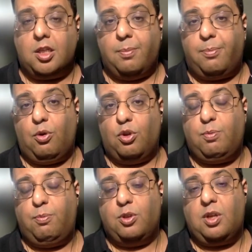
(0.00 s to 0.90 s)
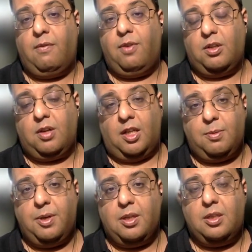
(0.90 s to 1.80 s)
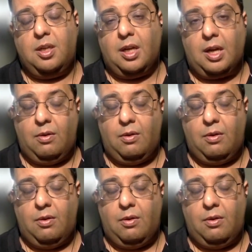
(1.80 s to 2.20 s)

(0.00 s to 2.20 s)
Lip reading: touch approach, pushing for transparency and